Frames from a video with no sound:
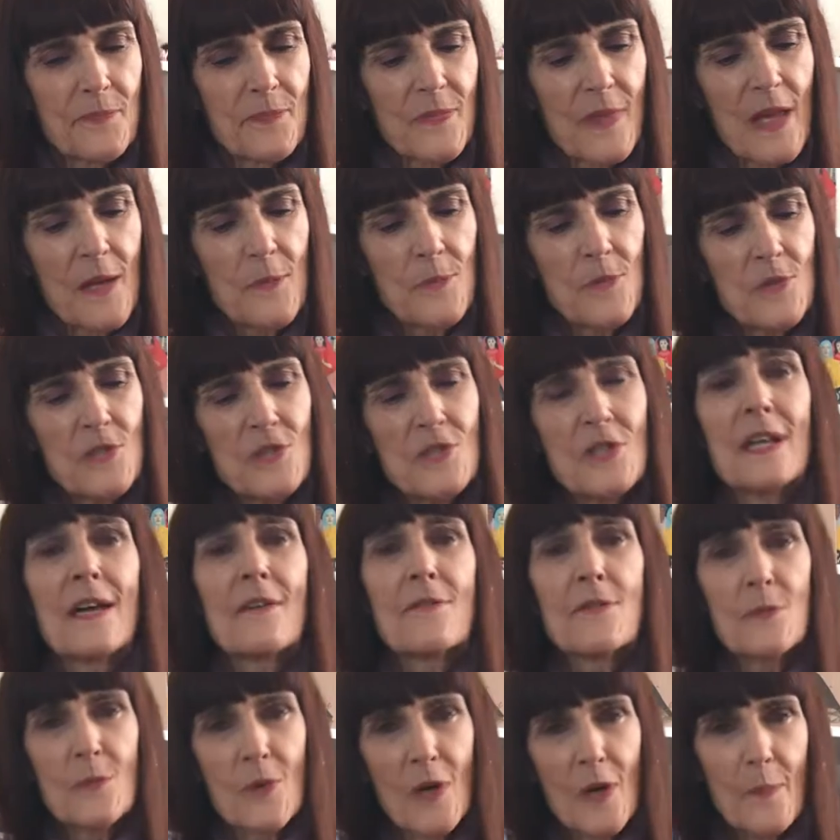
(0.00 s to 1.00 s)
I appreciate
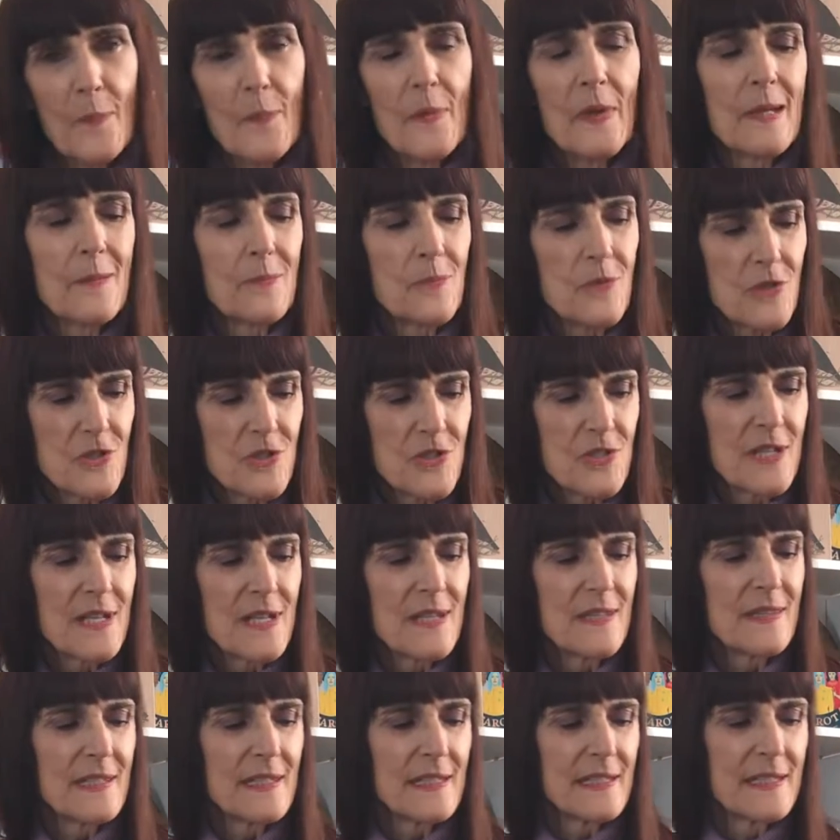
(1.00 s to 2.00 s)
everyone, but I
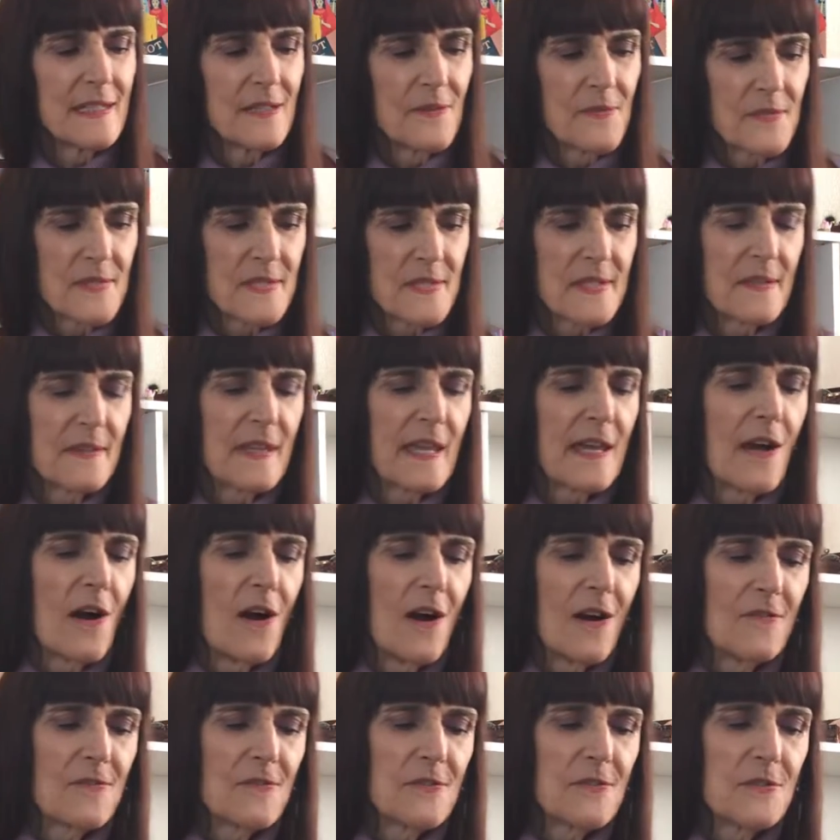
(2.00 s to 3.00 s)
appreciate the gifts that they
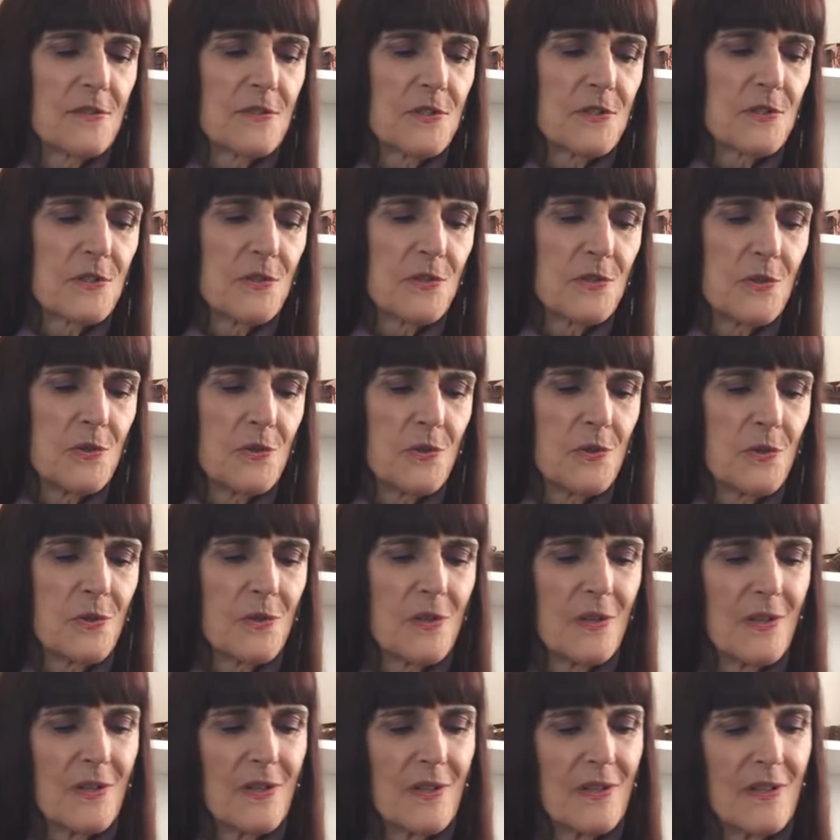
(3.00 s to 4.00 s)
offer to
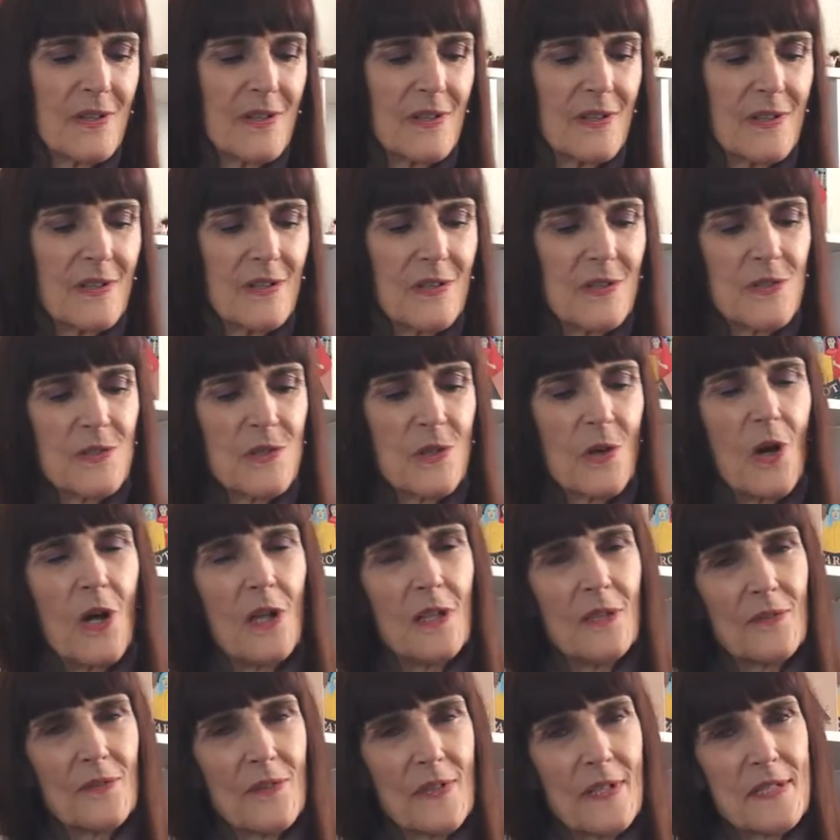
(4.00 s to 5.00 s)

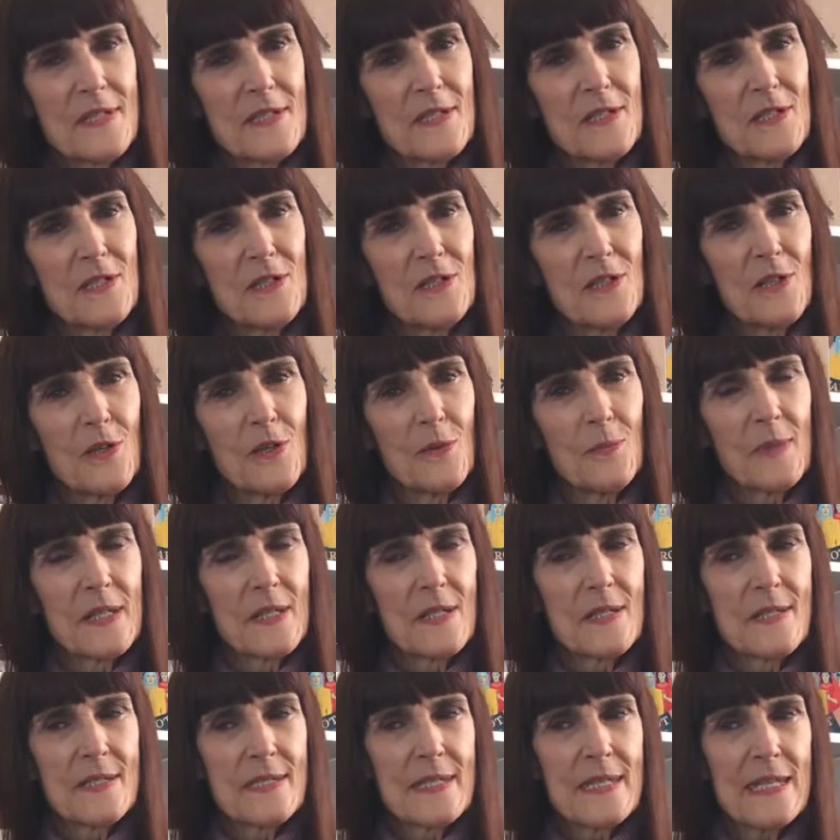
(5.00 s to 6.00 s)
all of us, you know,
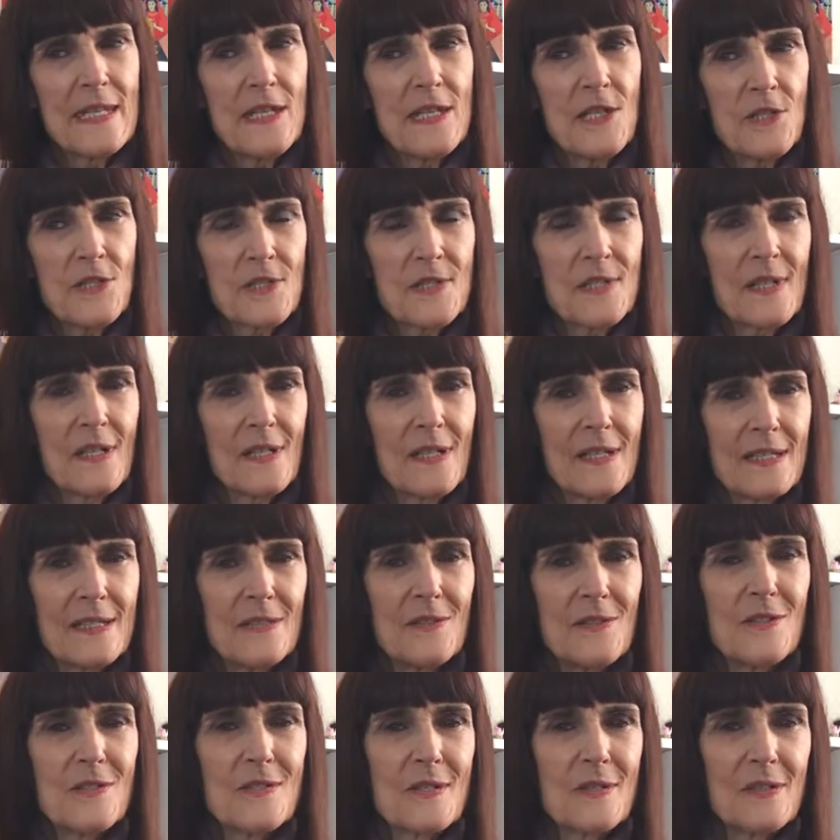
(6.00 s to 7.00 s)
because each sign
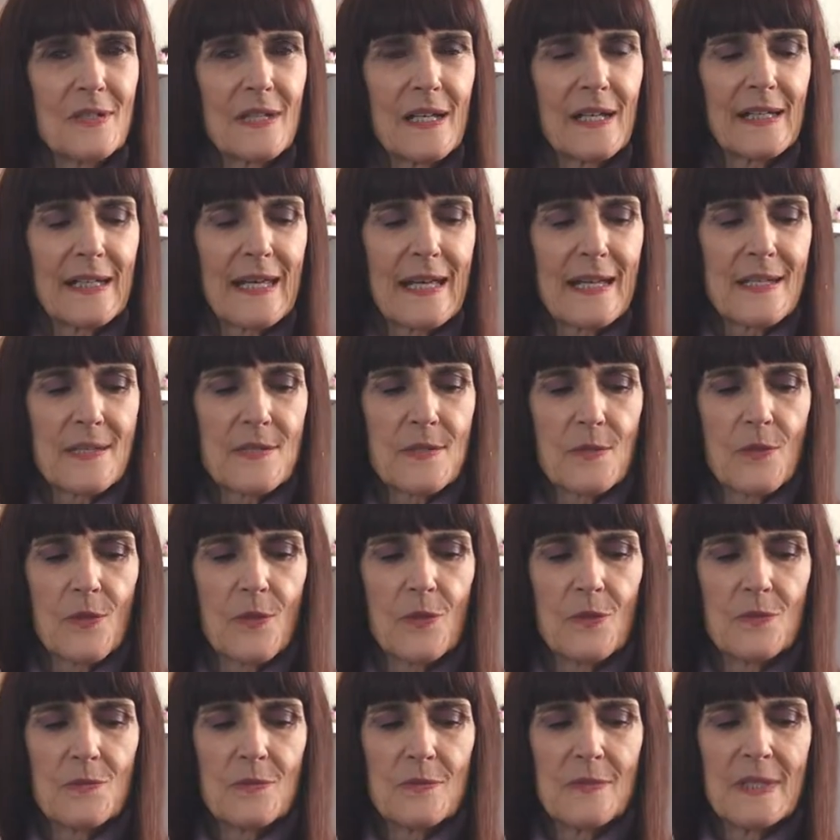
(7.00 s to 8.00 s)
in the zodiac has their
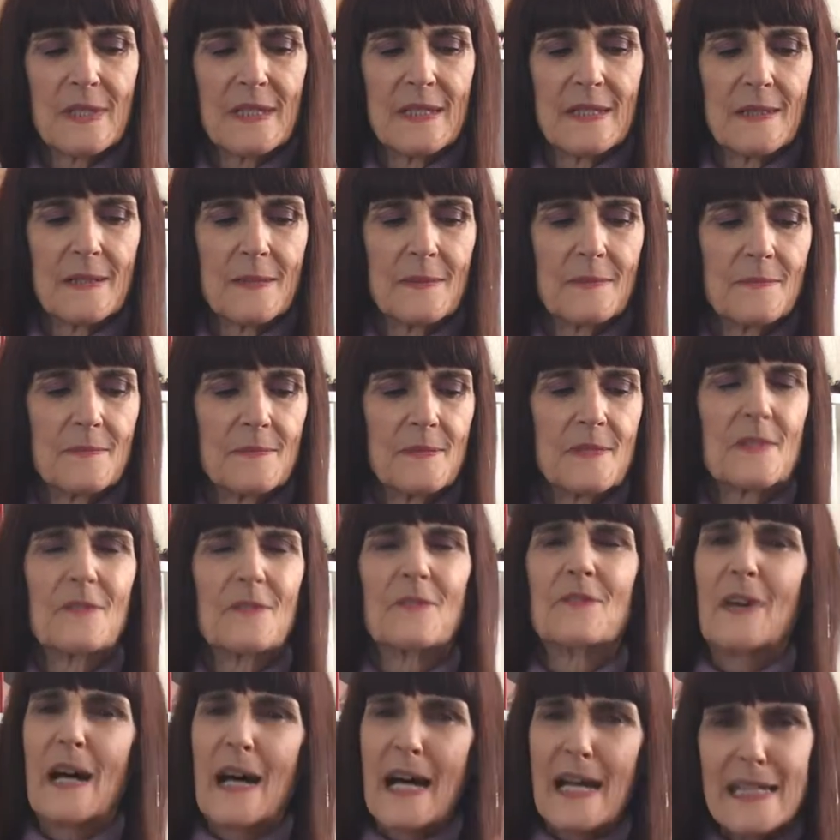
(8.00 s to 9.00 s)
own
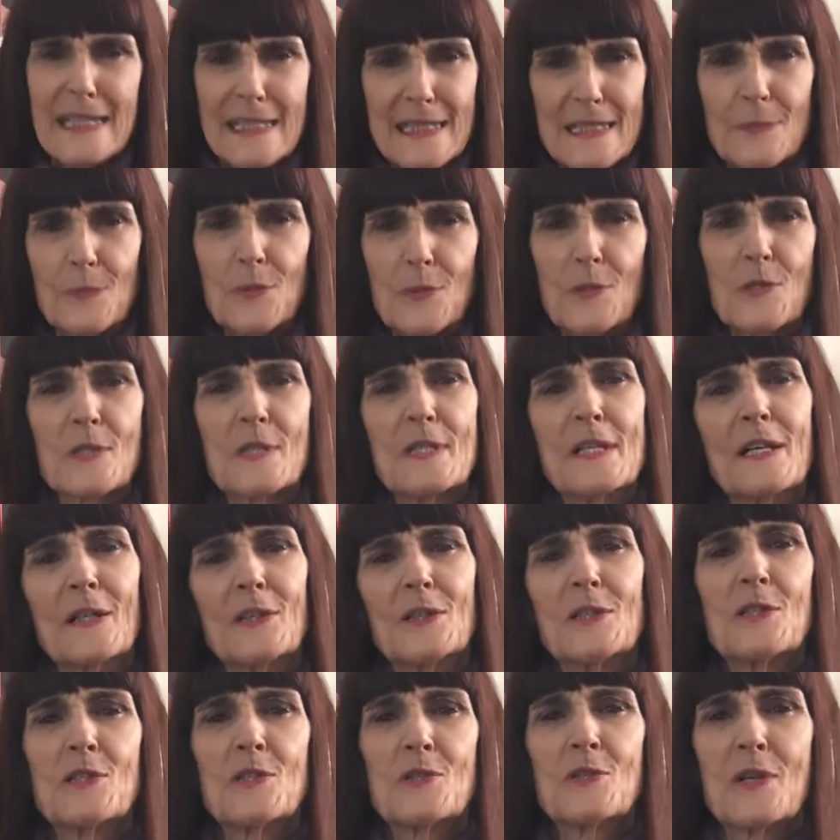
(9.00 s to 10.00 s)
defined
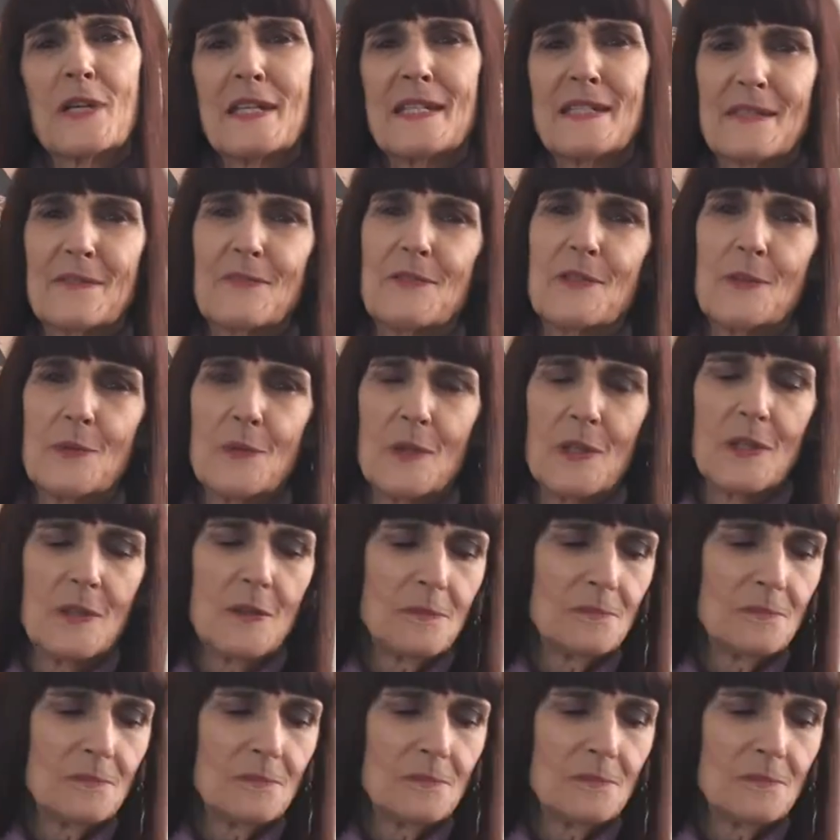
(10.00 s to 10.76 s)
personality trait, if you will.